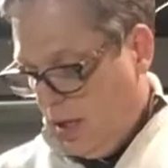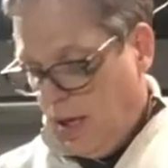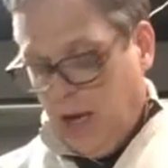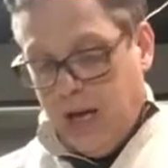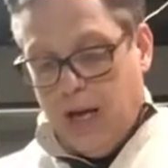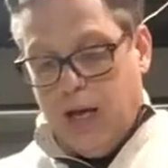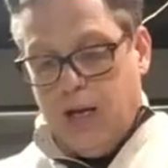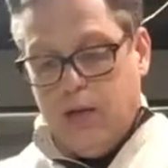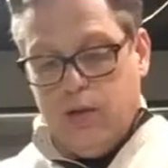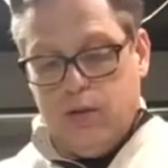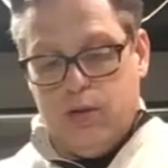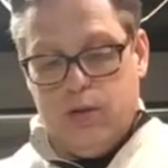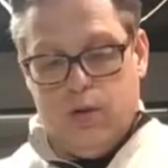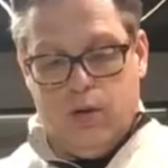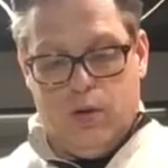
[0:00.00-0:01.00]
And
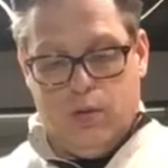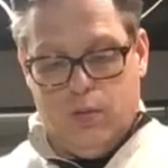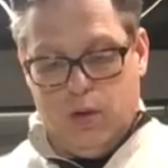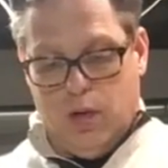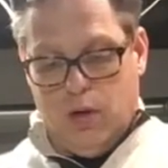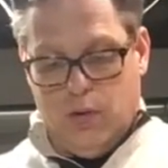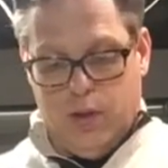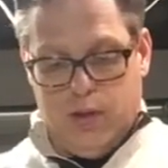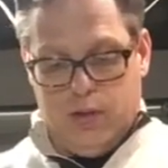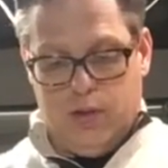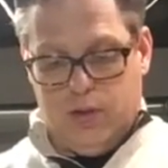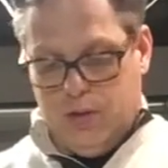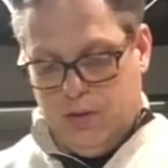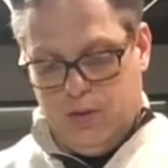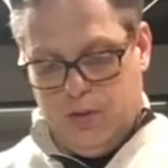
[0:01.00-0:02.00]
we're going
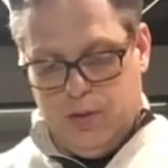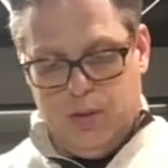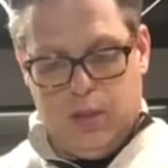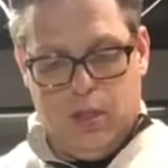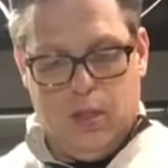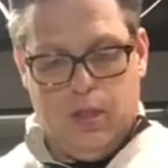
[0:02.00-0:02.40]
to